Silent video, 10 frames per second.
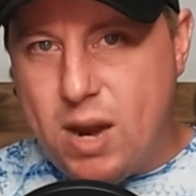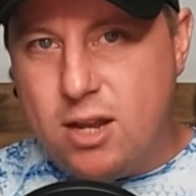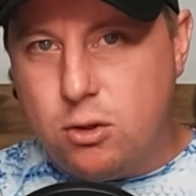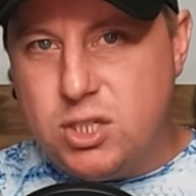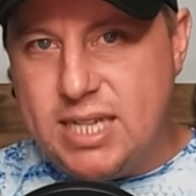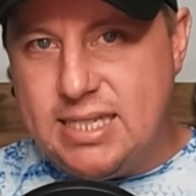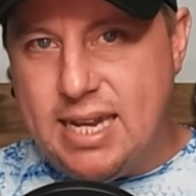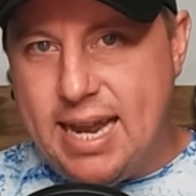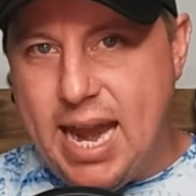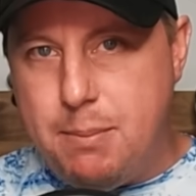regular
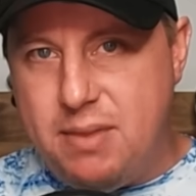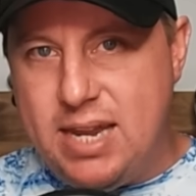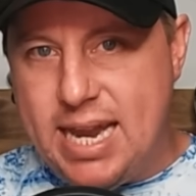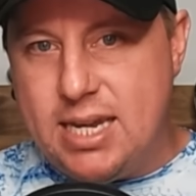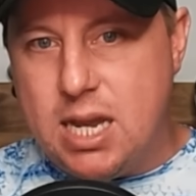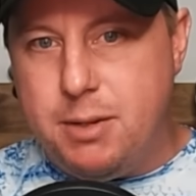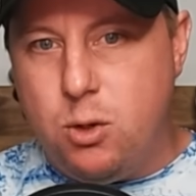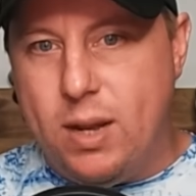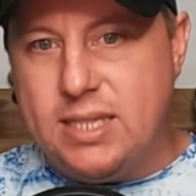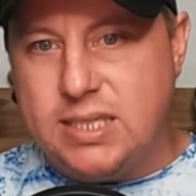season game in the N
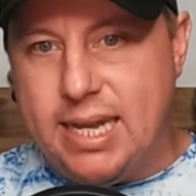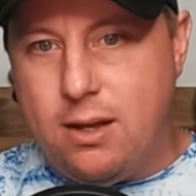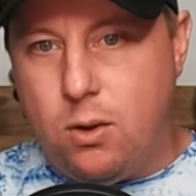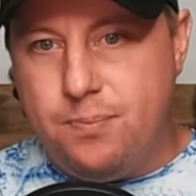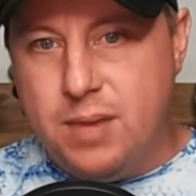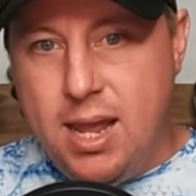W S L.